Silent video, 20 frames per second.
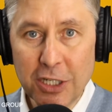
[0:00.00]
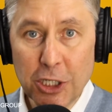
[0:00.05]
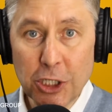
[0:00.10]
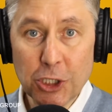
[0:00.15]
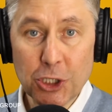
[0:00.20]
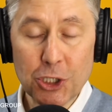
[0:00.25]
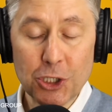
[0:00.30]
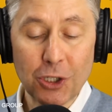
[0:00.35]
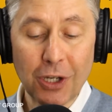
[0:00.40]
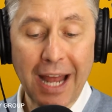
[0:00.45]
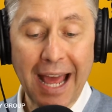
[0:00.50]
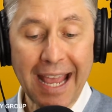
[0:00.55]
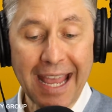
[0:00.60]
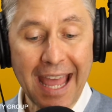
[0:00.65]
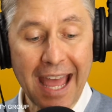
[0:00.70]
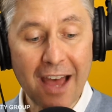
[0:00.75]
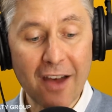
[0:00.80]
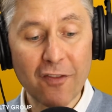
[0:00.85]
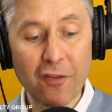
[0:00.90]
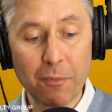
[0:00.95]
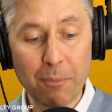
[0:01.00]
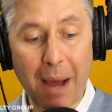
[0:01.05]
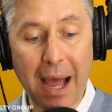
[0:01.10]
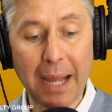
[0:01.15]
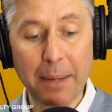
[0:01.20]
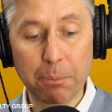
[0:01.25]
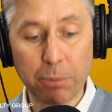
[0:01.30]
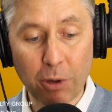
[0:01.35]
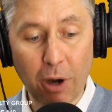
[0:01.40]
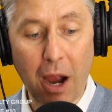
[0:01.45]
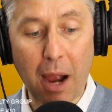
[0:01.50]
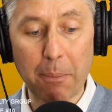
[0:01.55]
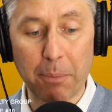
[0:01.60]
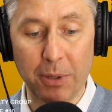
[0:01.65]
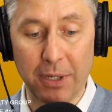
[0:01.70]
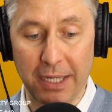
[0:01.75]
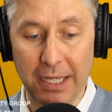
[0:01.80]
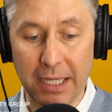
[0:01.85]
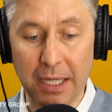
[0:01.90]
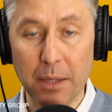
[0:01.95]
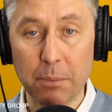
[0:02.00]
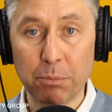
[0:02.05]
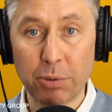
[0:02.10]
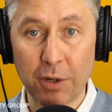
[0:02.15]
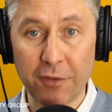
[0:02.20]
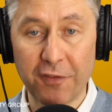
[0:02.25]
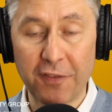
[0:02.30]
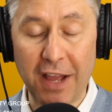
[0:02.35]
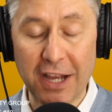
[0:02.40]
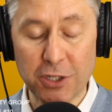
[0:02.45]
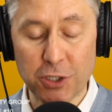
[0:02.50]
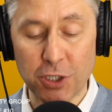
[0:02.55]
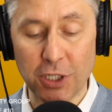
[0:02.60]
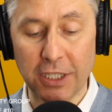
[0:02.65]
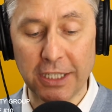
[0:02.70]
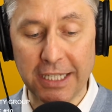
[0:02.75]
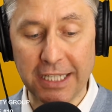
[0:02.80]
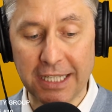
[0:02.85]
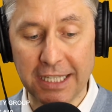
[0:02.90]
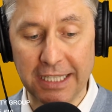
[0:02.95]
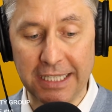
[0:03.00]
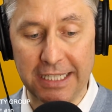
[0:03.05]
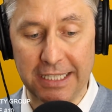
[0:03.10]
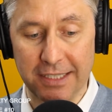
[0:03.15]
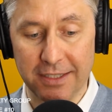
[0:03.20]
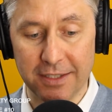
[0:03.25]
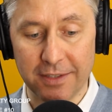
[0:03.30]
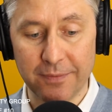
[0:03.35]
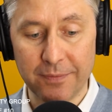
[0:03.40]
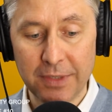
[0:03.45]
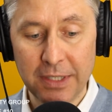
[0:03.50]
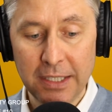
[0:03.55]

Should I have my property professionally cleaned?